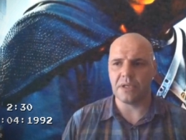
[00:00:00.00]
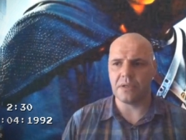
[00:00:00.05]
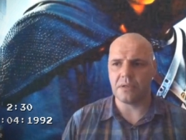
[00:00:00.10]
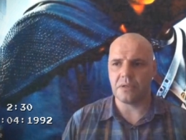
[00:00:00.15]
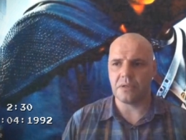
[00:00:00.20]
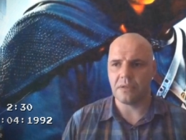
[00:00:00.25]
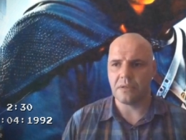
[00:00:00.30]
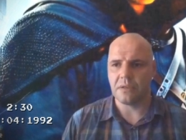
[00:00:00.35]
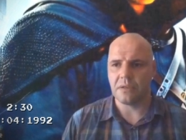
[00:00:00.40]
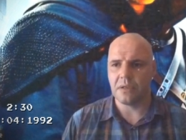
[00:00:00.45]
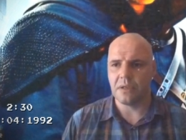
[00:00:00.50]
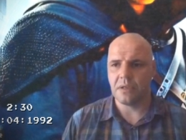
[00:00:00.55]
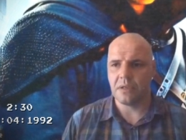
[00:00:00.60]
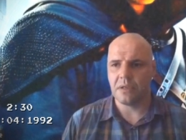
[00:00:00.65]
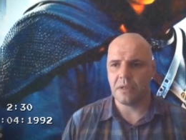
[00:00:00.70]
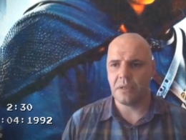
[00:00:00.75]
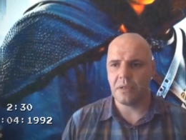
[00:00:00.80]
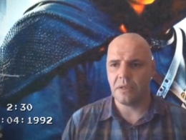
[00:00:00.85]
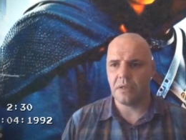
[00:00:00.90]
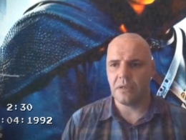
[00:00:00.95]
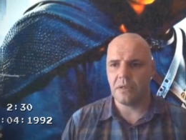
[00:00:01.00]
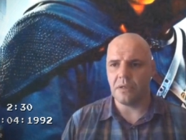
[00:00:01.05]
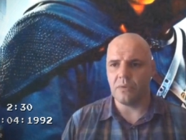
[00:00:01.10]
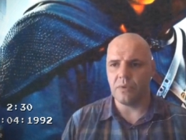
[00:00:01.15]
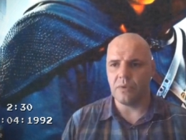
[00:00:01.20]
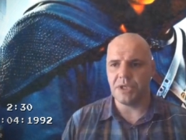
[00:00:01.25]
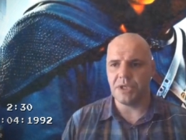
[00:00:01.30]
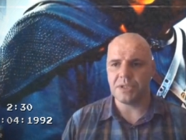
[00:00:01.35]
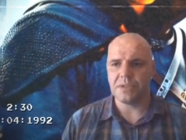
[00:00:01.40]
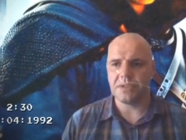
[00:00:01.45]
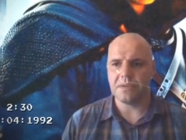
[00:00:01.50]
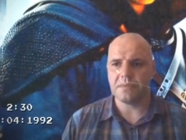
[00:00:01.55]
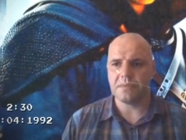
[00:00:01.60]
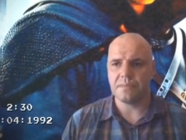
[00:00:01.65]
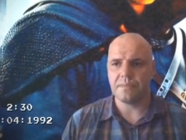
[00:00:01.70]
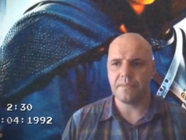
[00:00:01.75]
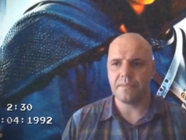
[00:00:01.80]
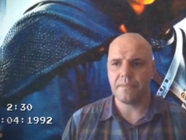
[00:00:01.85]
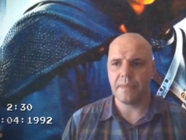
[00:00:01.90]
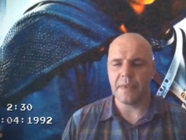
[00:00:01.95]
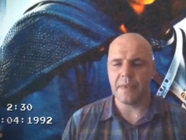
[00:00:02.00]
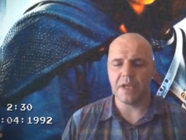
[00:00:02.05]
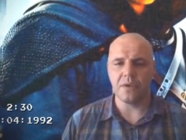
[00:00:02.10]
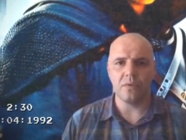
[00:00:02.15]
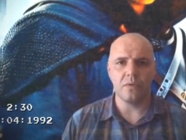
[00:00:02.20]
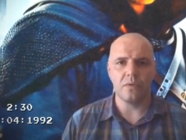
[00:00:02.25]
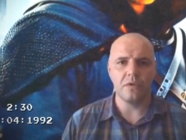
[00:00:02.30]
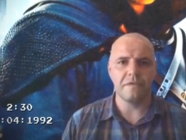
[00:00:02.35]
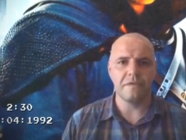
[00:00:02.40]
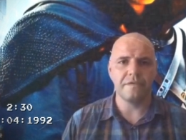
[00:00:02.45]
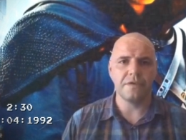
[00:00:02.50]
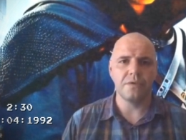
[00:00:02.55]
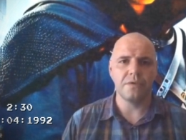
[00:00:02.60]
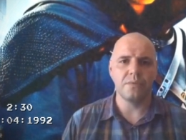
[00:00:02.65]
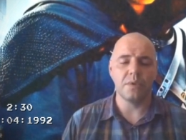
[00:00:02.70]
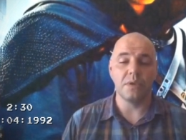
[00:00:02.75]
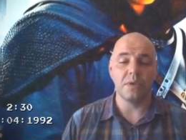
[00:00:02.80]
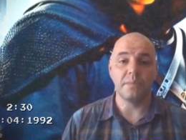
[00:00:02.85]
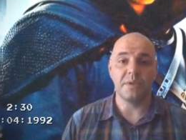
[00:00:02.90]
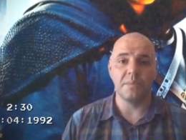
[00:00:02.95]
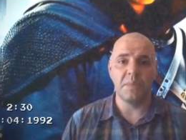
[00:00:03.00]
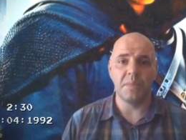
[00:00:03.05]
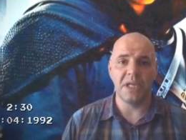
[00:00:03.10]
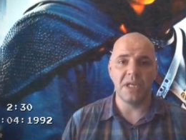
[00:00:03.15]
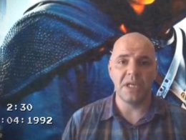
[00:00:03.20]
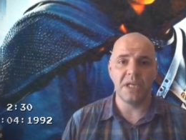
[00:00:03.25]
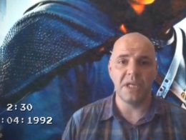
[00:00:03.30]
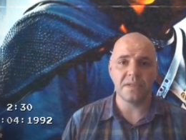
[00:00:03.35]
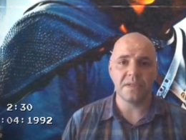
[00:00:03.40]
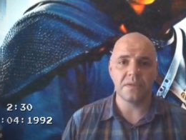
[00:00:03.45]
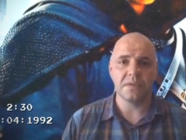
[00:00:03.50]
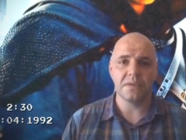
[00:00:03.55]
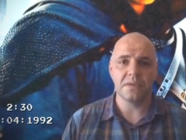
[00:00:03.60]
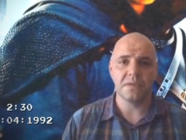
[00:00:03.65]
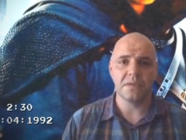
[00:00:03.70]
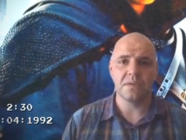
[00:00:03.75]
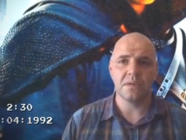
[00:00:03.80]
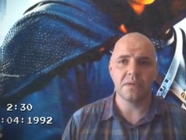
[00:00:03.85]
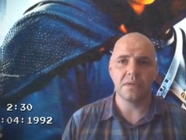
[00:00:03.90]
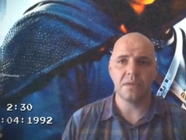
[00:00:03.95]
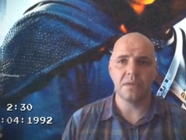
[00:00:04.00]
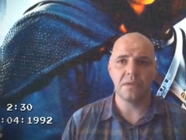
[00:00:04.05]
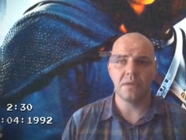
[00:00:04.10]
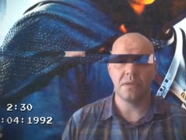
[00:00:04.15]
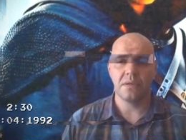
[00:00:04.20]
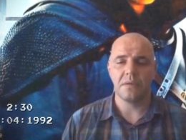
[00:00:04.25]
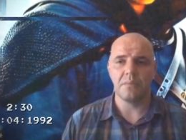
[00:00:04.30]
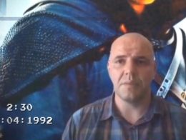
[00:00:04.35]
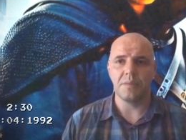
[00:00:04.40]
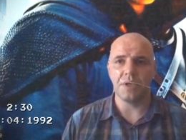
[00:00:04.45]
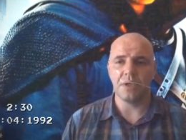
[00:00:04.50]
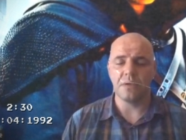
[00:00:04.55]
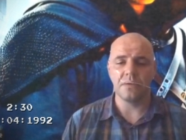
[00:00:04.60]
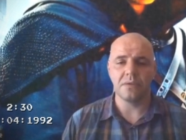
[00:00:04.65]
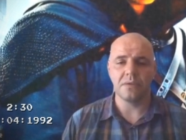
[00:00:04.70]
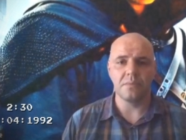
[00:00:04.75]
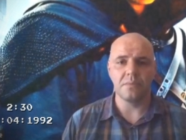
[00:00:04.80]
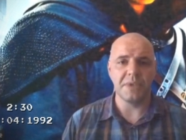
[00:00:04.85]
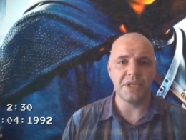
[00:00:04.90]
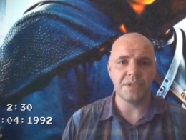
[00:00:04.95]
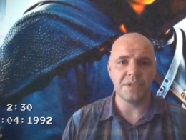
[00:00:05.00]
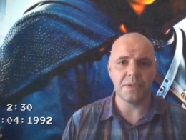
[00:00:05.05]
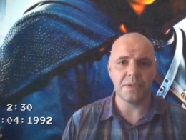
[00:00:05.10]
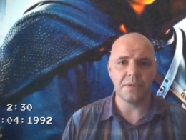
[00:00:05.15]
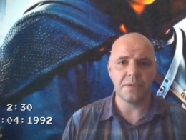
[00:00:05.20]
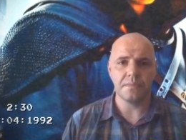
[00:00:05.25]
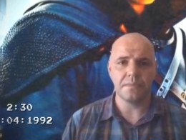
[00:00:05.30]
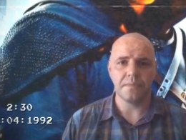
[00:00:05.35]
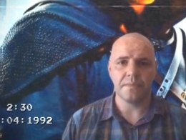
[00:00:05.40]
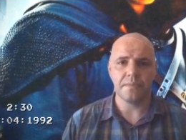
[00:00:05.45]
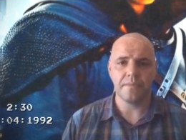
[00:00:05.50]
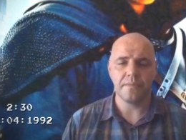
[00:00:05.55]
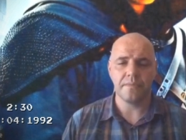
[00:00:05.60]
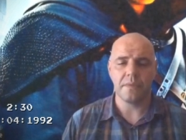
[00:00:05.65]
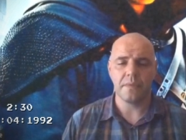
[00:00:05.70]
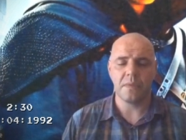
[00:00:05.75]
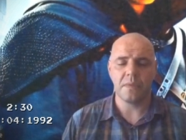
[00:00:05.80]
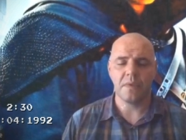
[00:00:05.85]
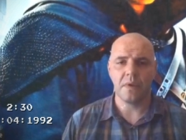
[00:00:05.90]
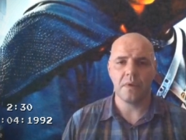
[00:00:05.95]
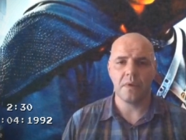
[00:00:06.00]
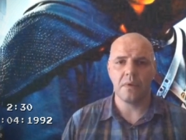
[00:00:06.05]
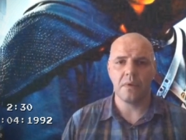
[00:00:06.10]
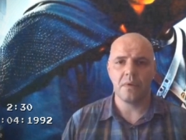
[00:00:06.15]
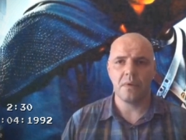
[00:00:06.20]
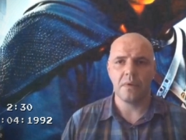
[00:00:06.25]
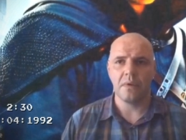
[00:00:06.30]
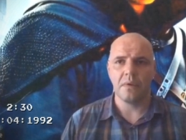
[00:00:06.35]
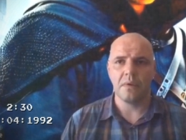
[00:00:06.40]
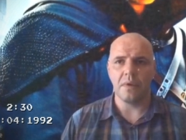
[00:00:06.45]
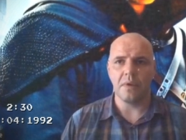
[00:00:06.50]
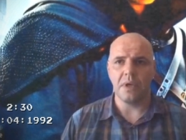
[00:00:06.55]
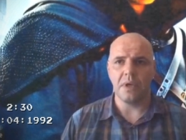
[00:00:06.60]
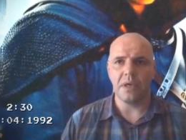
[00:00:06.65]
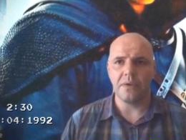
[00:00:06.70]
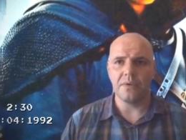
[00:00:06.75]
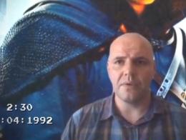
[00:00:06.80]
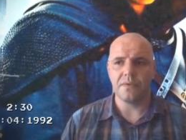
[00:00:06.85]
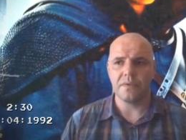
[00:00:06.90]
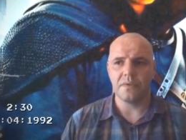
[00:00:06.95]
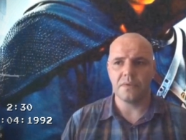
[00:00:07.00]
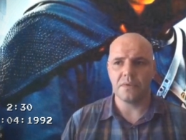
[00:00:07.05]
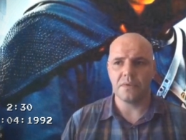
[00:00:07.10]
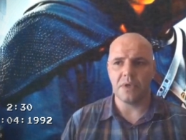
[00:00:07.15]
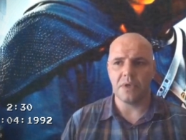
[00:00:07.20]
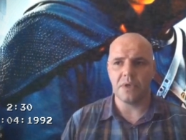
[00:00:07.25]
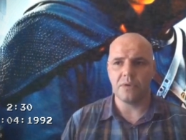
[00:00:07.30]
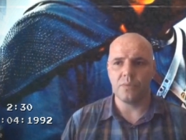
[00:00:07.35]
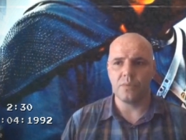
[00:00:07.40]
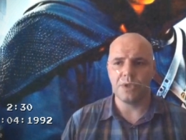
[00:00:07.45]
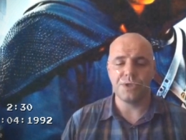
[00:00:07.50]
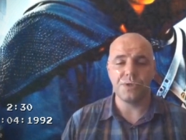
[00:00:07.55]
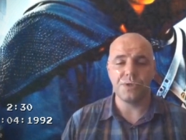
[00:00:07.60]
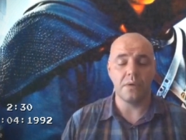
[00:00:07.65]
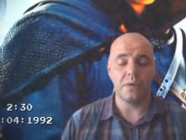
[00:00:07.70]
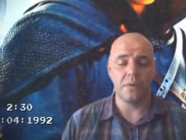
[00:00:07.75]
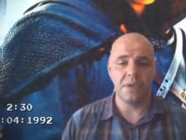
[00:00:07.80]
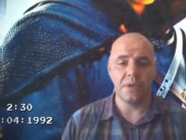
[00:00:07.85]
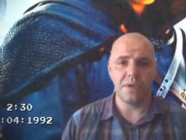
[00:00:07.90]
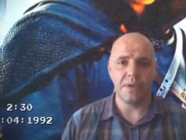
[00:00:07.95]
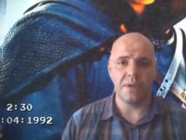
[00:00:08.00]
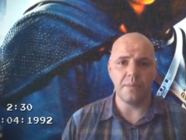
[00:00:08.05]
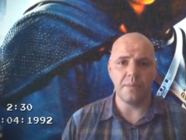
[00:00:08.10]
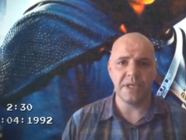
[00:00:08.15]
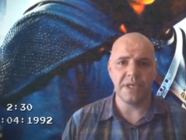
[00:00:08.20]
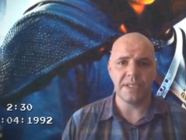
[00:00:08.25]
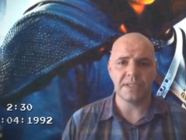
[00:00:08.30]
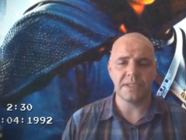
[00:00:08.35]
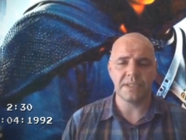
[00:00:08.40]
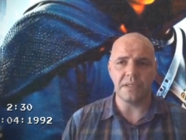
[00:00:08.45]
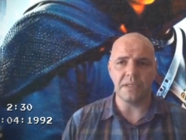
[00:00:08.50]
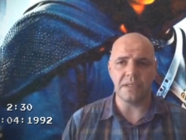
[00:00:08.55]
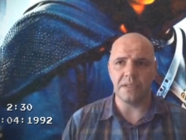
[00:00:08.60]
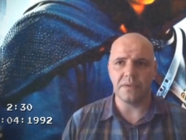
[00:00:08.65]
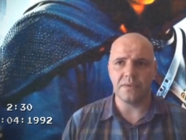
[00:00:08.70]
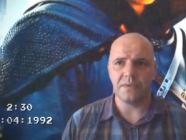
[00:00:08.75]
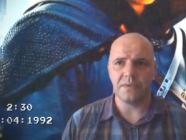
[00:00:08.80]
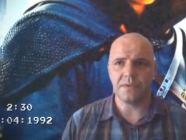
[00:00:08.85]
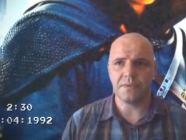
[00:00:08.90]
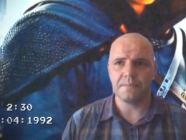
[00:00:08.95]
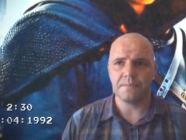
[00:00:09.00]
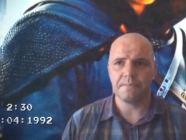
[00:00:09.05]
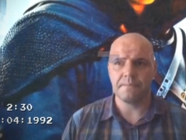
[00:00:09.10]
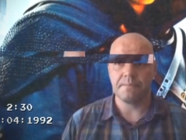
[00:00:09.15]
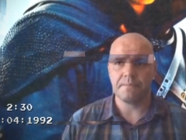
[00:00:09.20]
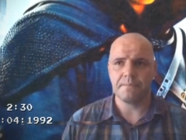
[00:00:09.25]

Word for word: I wish that all of you will be blessed beyond measure. And I wish you only the best, and